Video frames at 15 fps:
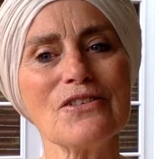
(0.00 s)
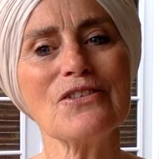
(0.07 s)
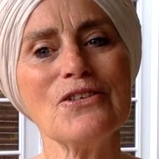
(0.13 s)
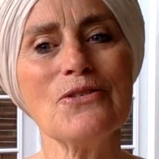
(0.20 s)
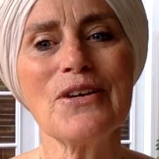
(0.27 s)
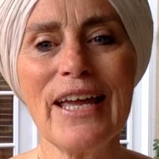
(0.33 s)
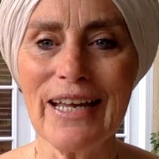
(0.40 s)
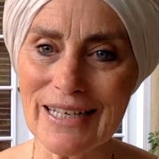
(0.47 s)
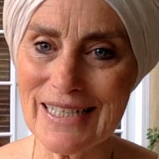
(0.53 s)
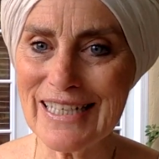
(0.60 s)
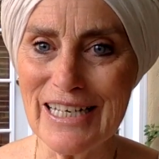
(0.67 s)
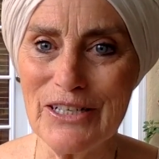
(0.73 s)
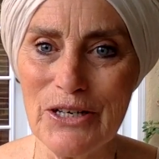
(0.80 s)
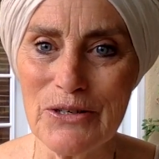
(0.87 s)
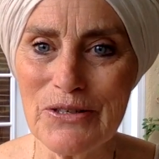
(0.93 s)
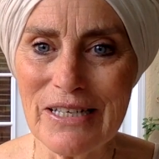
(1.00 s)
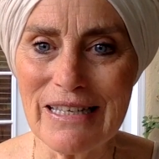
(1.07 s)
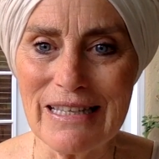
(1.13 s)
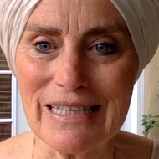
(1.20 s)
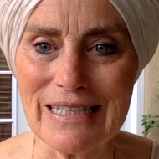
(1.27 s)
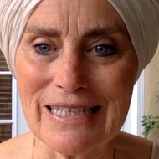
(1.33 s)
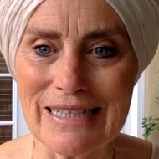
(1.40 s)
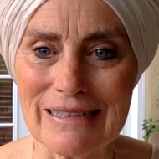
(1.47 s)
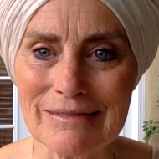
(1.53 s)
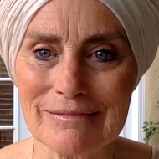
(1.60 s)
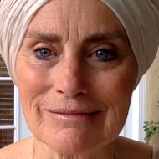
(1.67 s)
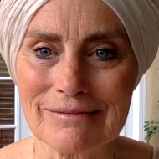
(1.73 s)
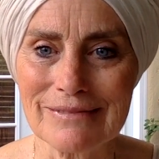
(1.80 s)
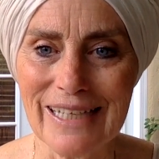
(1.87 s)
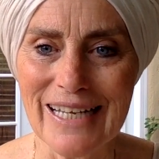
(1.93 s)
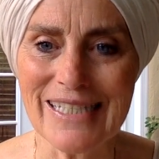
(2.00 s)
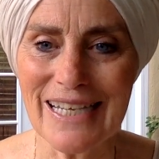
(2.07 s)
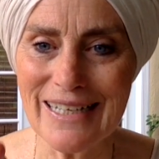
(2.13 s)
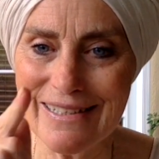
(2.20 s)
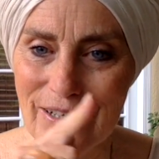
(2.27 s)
You can't say no to this. It's a